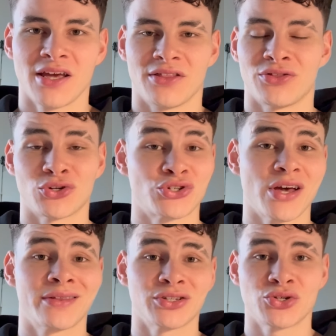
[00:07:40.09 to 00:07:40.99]
then there's
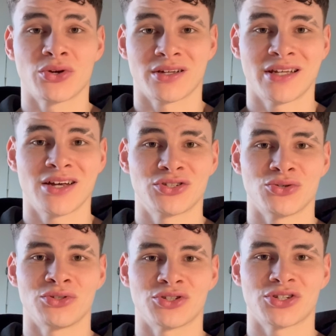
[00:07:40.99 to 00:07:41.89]
nothing to cut down
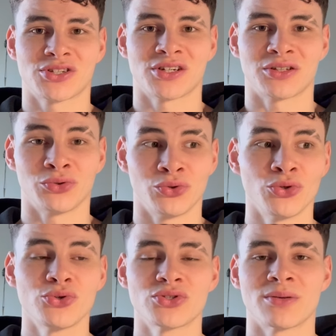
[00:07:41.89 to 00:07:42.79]
to and you're just going to
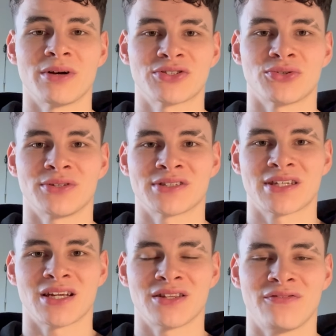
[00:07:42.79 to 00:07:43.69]
lose the muscle
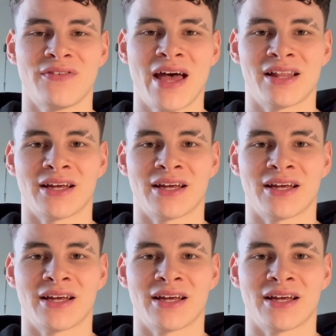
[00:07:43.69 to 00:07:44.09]
instead of the fat,